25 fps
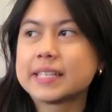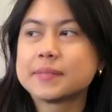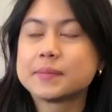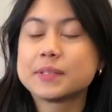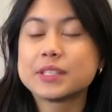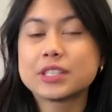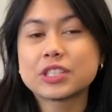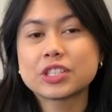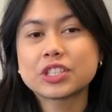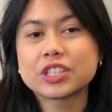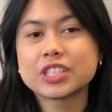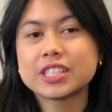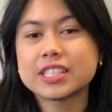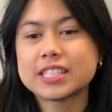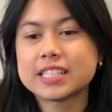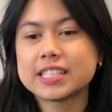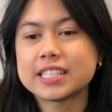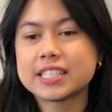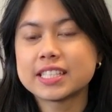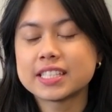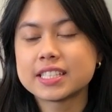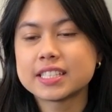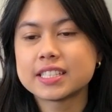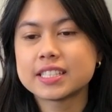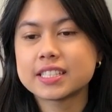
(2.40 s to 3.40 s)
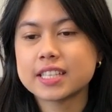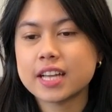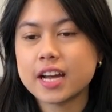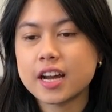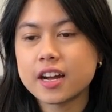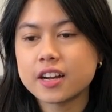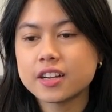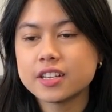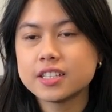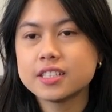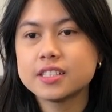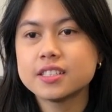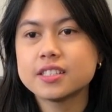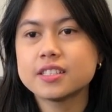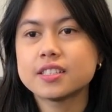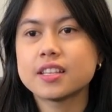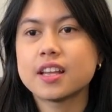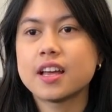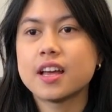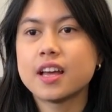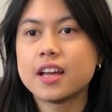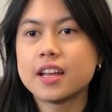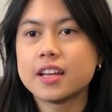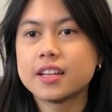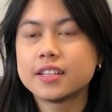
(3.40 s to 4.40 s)
name is Christina Scarras,
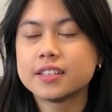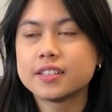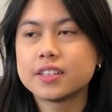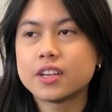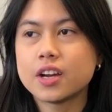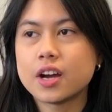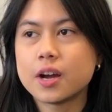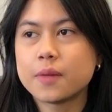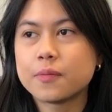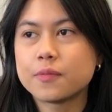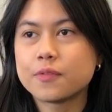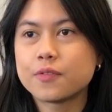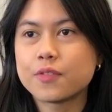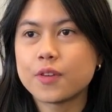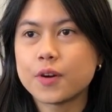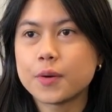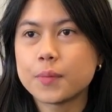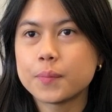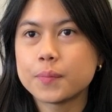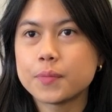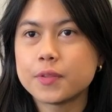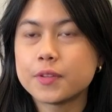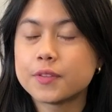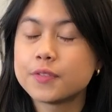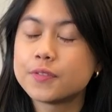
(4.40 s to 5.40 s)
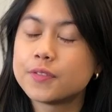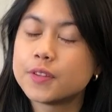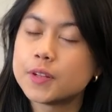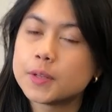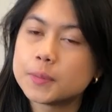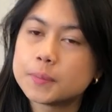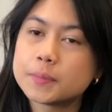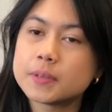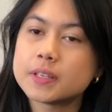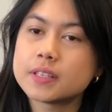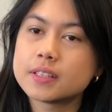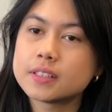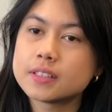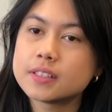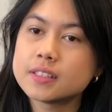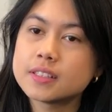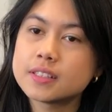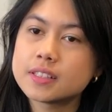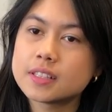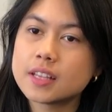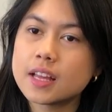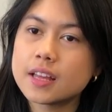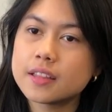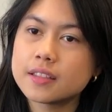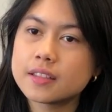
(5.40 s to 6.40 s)
and I'm from the
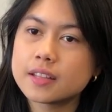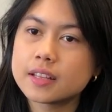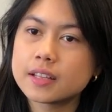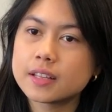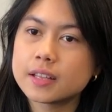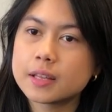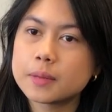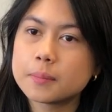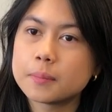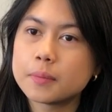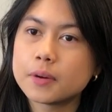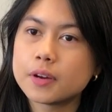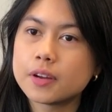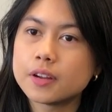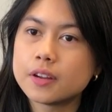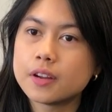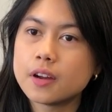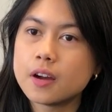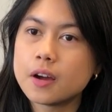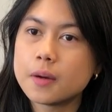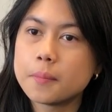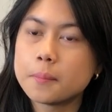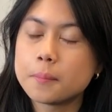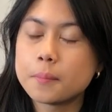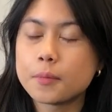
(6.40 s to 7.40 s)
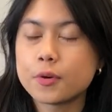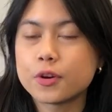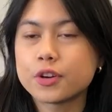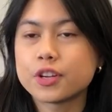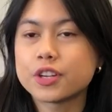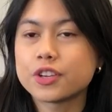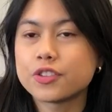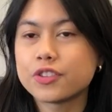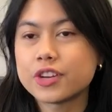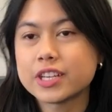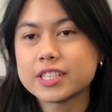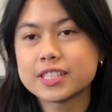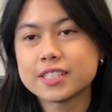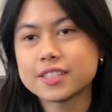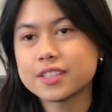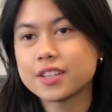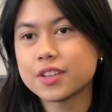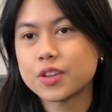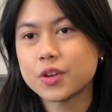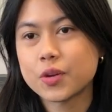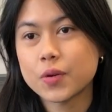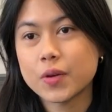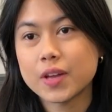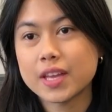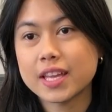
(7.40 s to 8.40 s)
Philippines ethnically, but I'm born and raised in
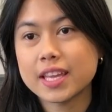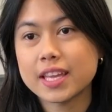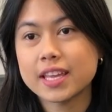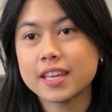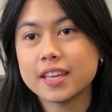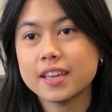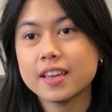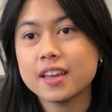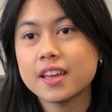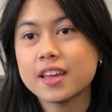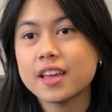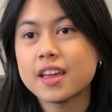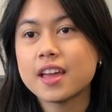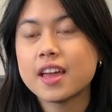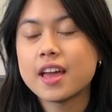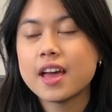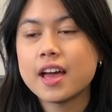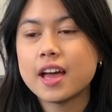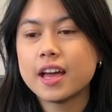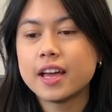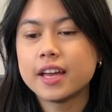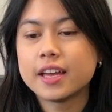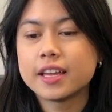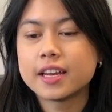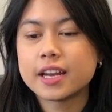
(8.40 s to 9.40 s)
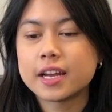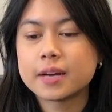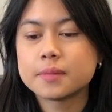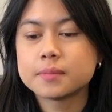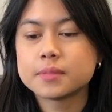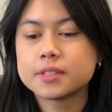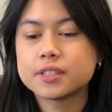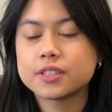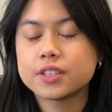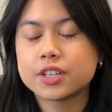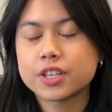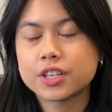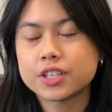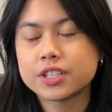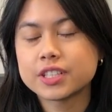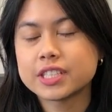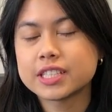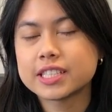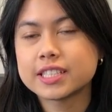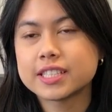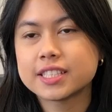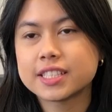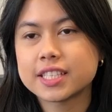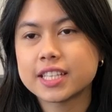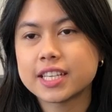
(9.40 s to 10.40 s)
the UAE, and I'm
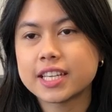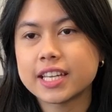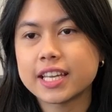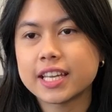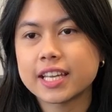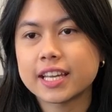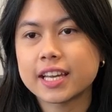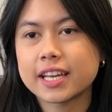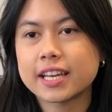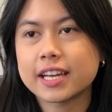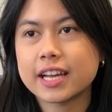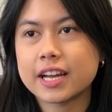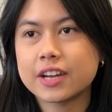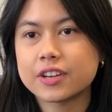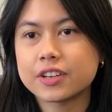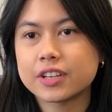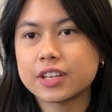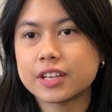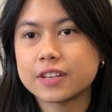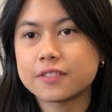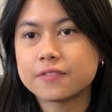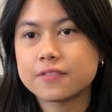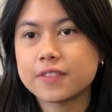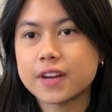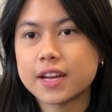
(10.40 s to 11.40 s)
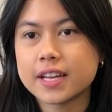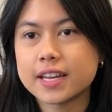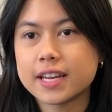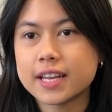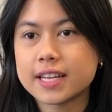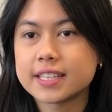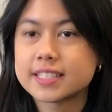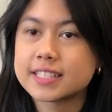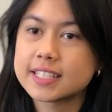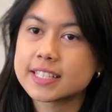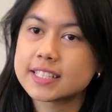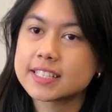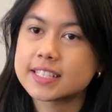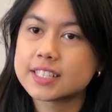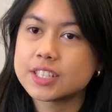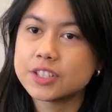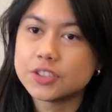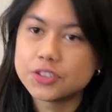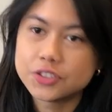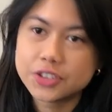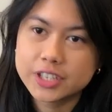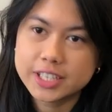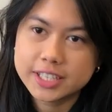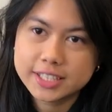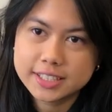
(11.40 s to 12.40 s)
currently studying accounting and finance
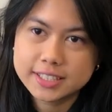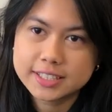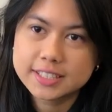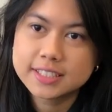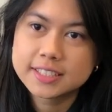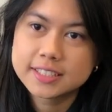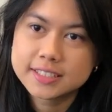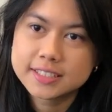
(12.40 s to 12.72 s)
accelerated.